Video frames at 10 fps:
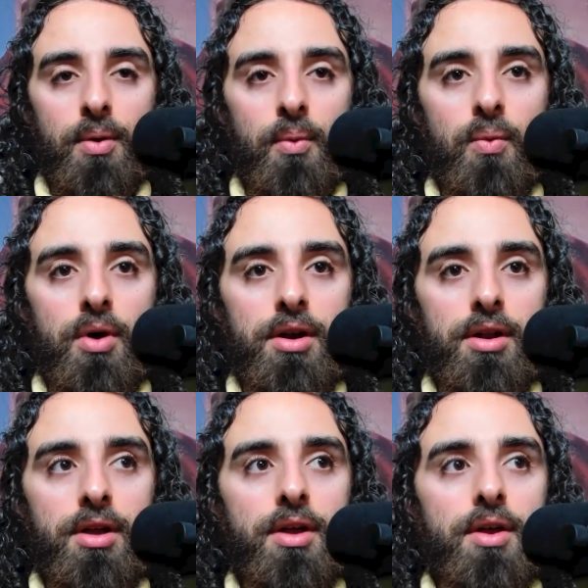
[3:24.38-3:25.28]
What
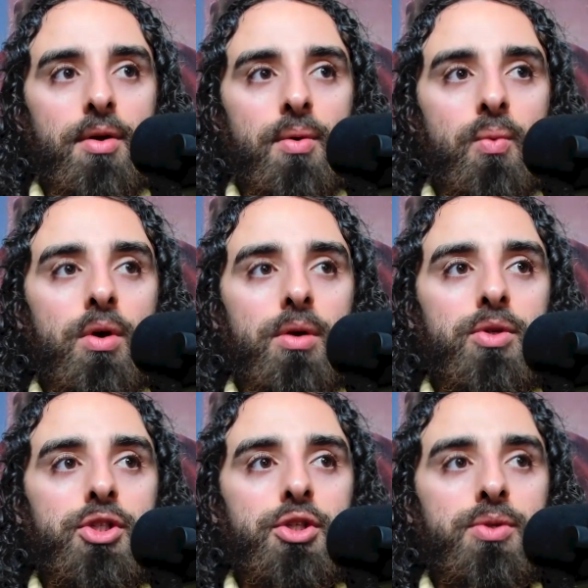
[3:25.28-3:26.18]
what
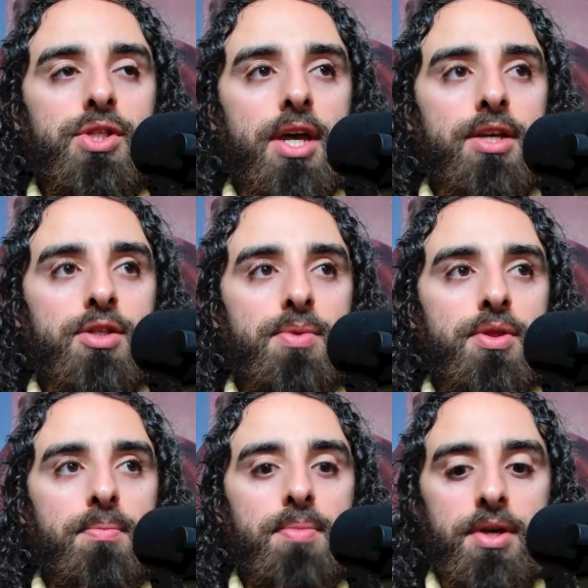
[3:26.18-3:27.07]
would you say has been
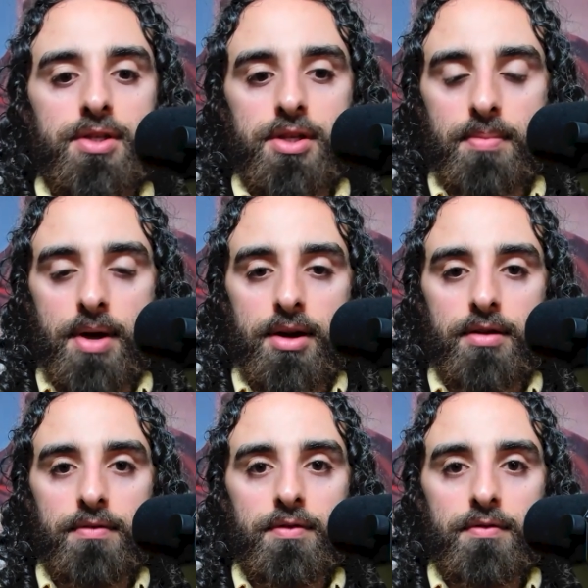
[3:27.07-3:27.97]
the biggest
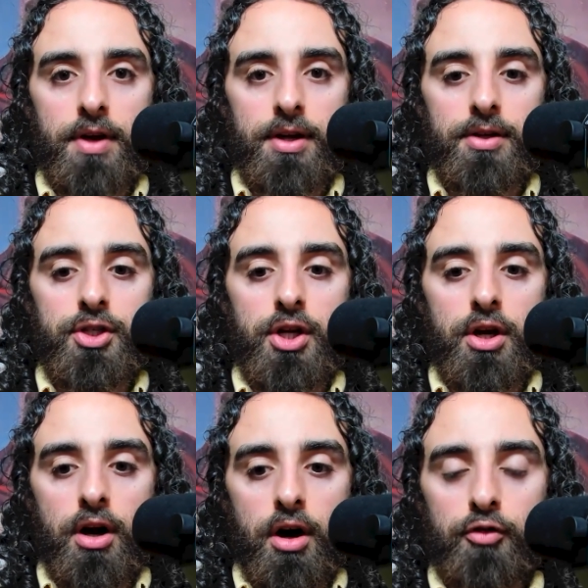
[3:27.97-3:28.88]
competitive advantage
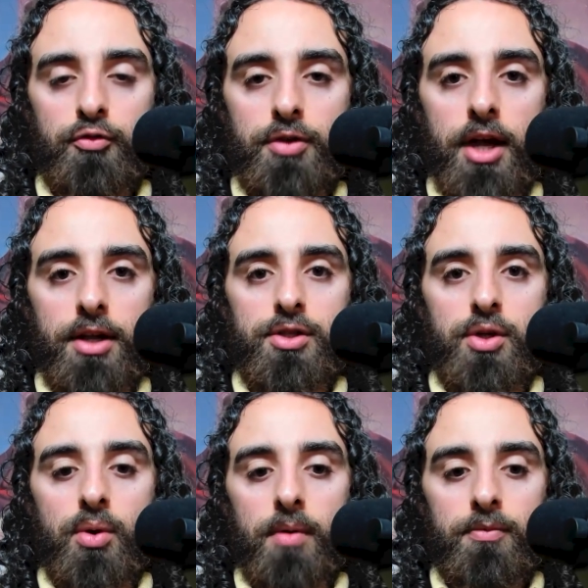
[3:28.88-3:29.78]
of getting
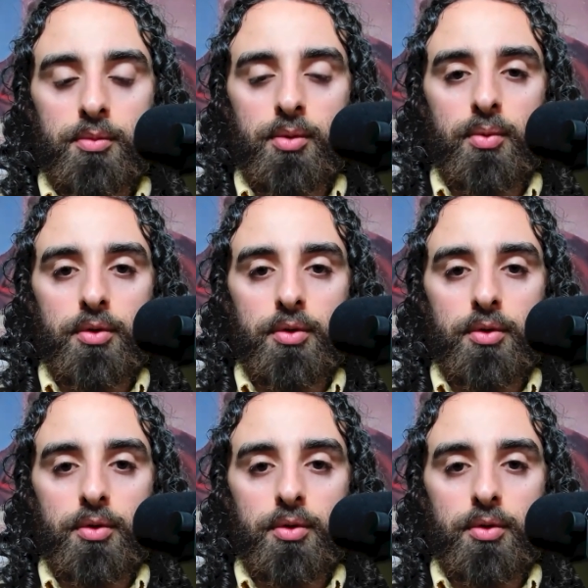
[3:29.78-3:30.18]
so comfortable